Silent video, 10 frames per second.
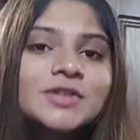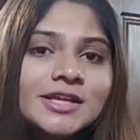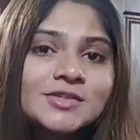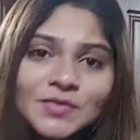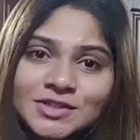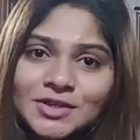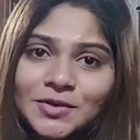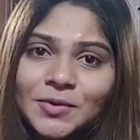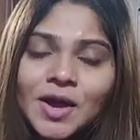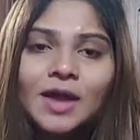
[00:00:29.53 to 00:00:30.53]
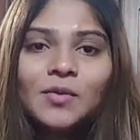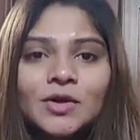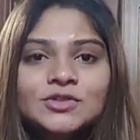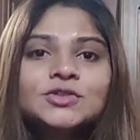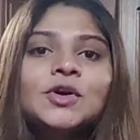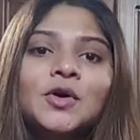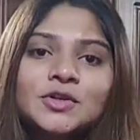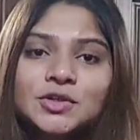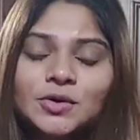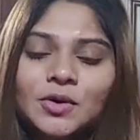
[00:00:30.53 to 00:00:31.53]
In today's video, I want to
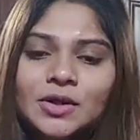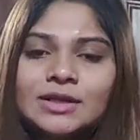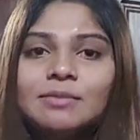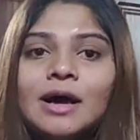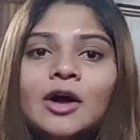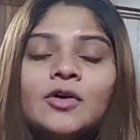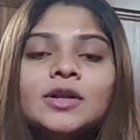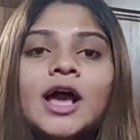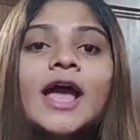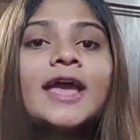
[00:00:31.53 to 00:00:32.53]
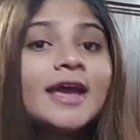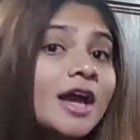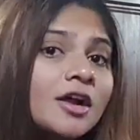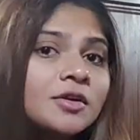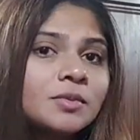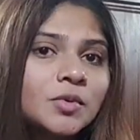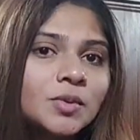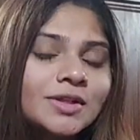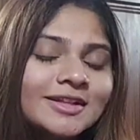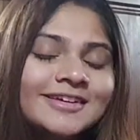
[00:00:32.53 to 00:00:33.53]
talk to you all about hair
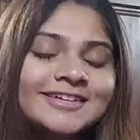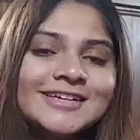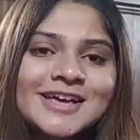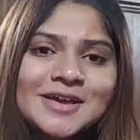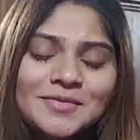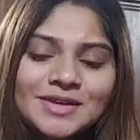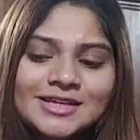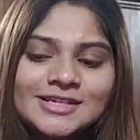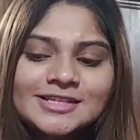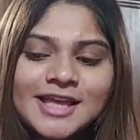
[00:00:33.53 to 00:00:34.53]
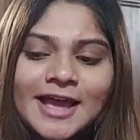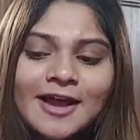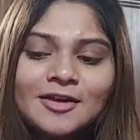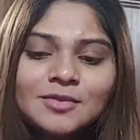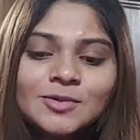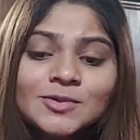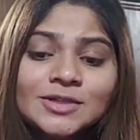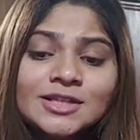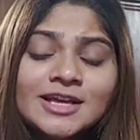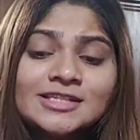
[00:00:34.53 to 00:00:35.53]
removal because hair
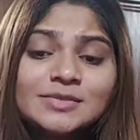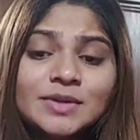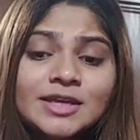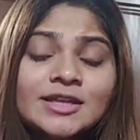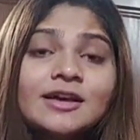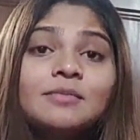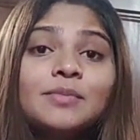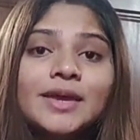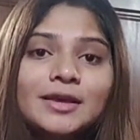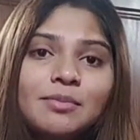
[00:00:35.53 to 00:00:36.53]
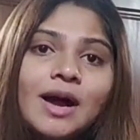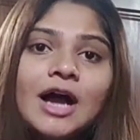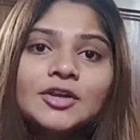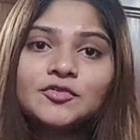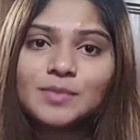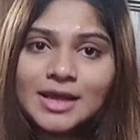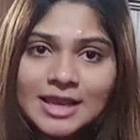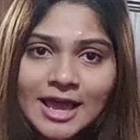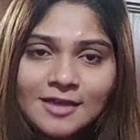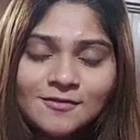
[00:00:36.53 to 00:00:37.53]
removal has been a big part of
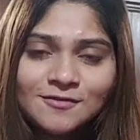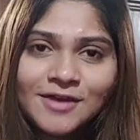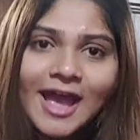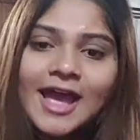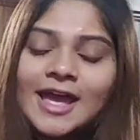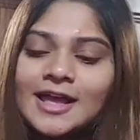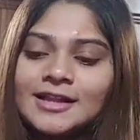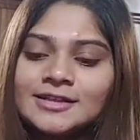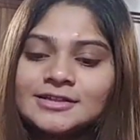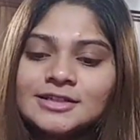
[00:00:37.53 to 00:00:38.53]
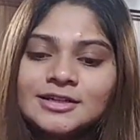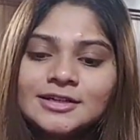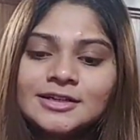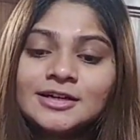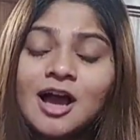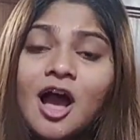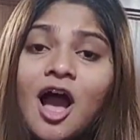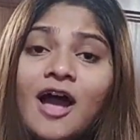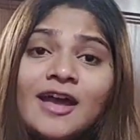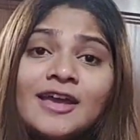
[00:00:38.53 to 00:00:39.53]
my life, and
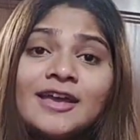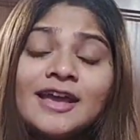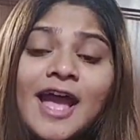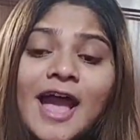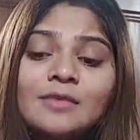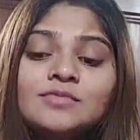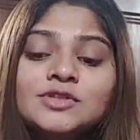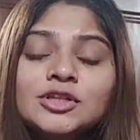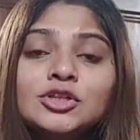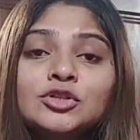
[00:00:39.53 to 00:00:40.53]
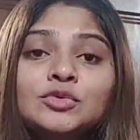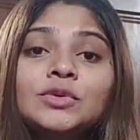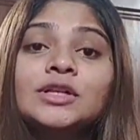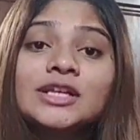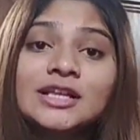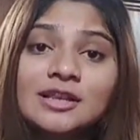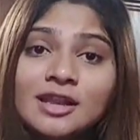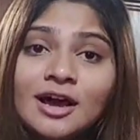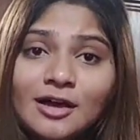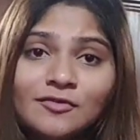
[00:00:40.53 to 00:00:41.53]
I
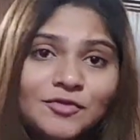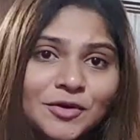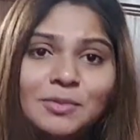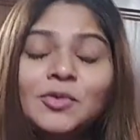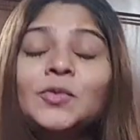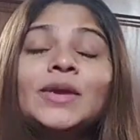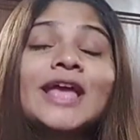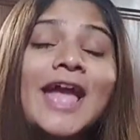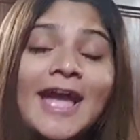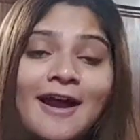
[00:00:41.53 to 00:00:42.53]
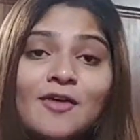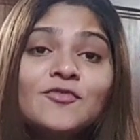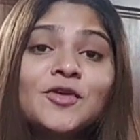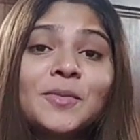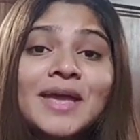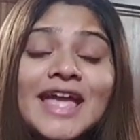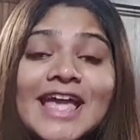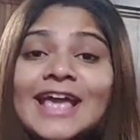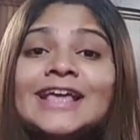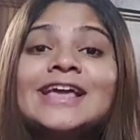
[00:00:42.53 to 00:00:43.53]
absolutely love removing hair from
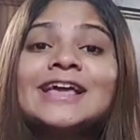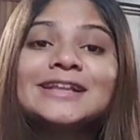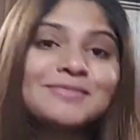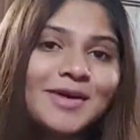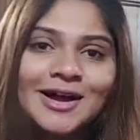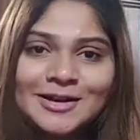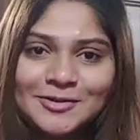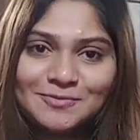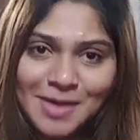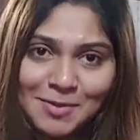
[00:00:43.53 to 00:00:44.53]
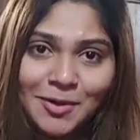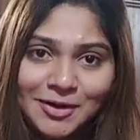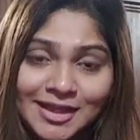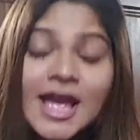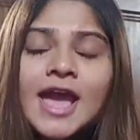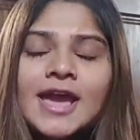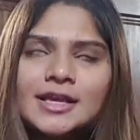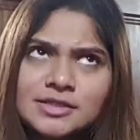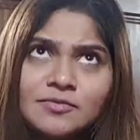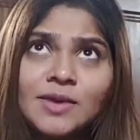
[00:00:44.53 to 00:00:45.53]
any part of my body
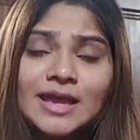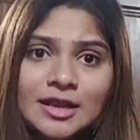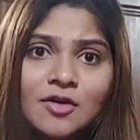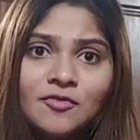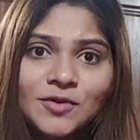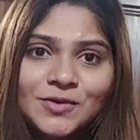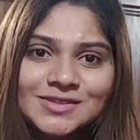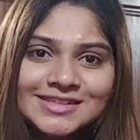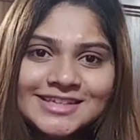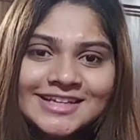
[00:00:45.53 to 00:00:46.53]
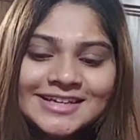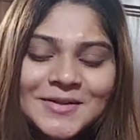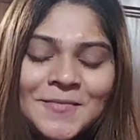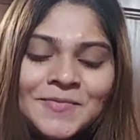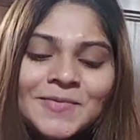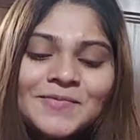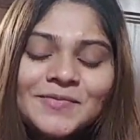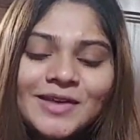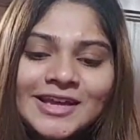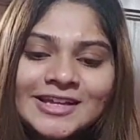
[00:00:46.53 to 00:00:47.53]
except my head, of course.
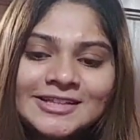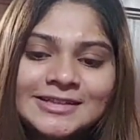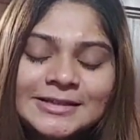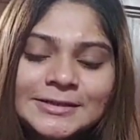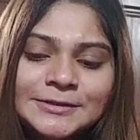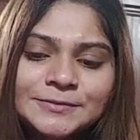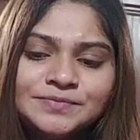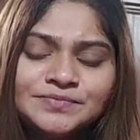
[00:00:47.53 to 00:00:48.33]
Well,